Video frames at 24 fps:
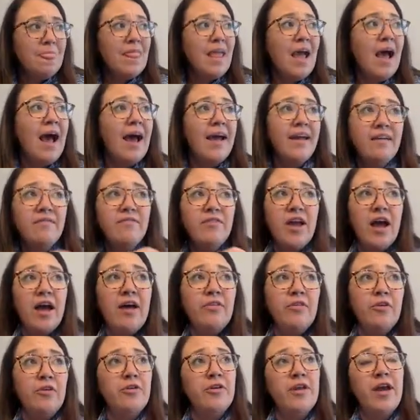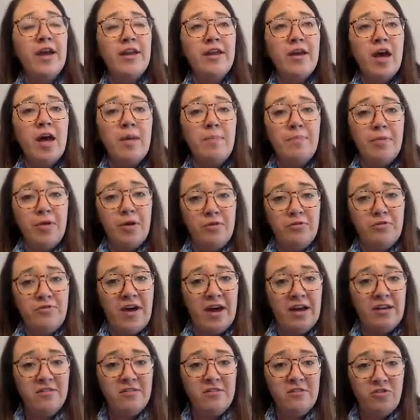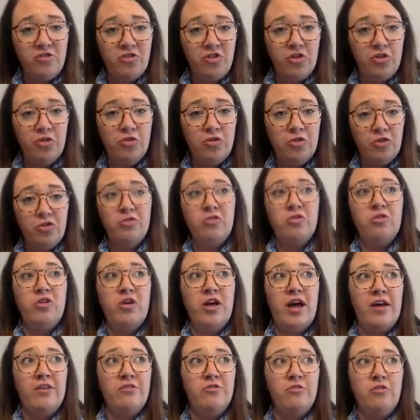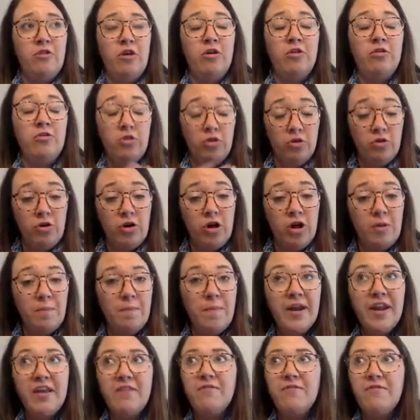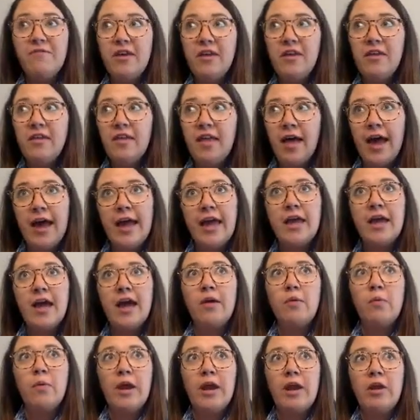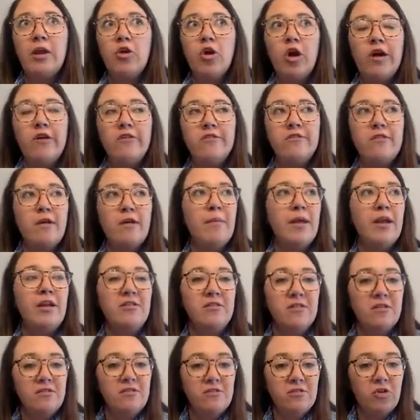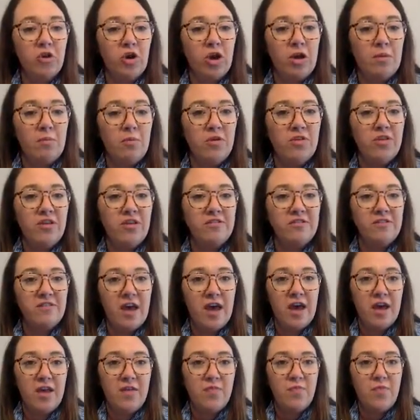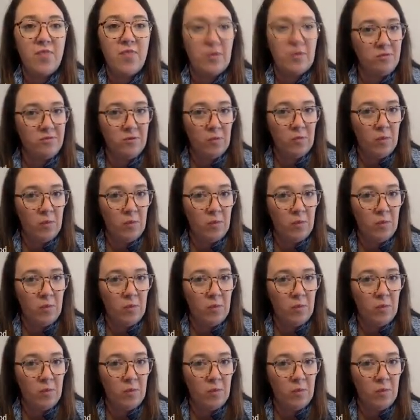I have not learned how to upload fonts to Google Classroom or Google, but I feel like I ran across somebody's Instagram where they said there was a